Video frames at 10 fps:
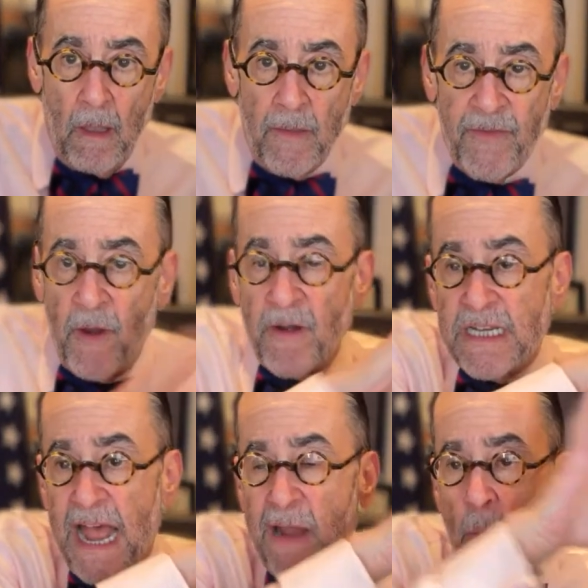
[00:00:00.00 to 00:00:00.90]
There is
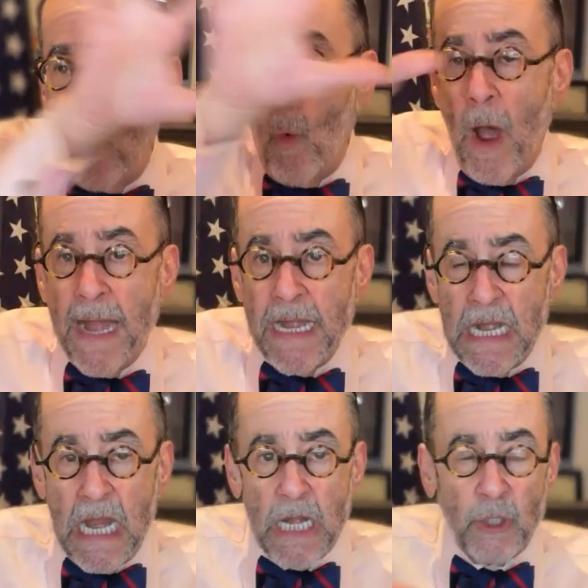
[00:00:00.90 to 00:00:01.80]
not
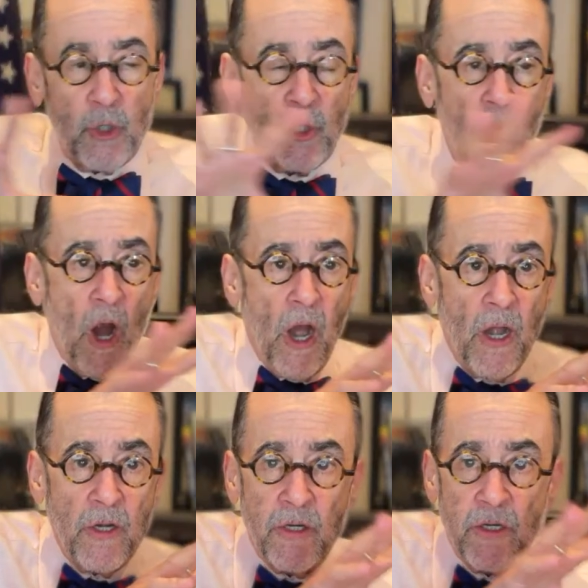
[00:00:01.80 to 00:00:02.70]
one
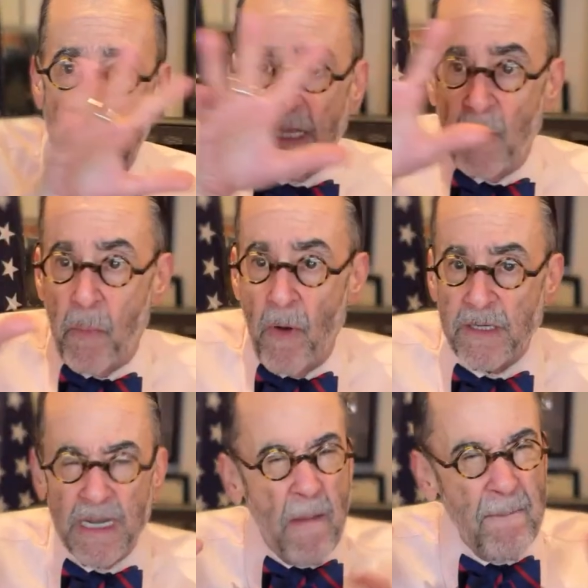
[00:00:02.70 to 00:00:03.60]
charge that the
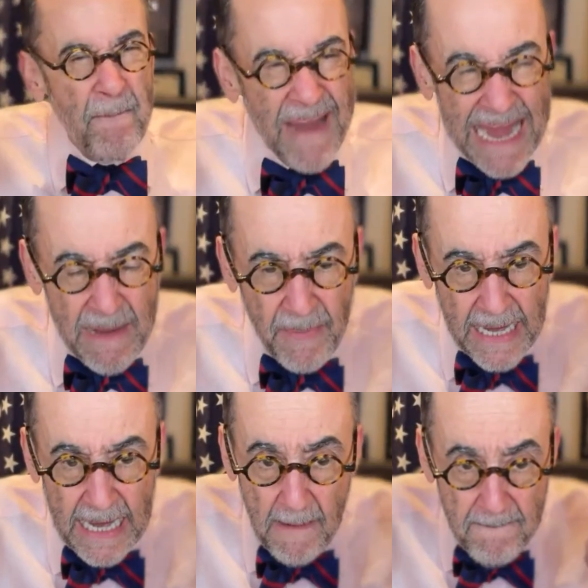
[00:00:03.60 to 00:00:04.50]
president
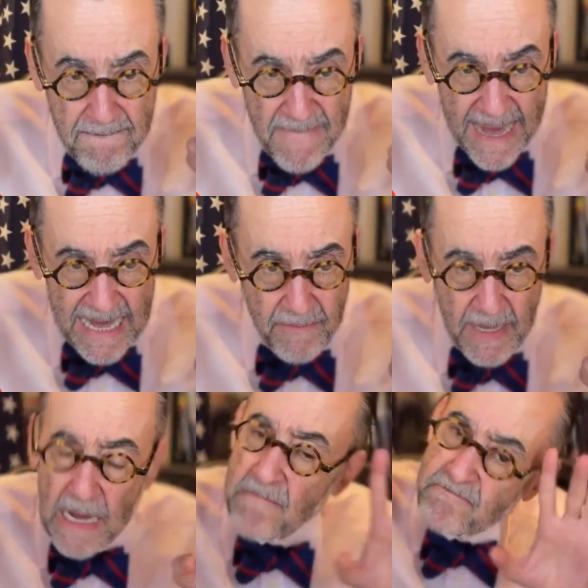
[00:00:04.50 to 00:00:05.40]
maybe,
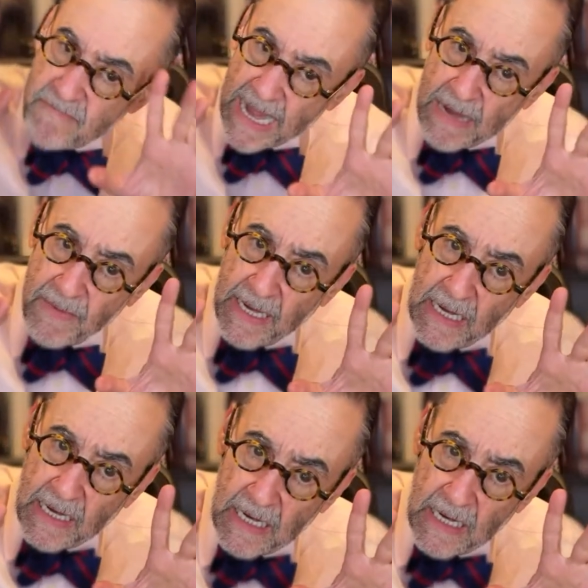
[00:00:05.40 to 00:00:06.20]
maybe, maybe,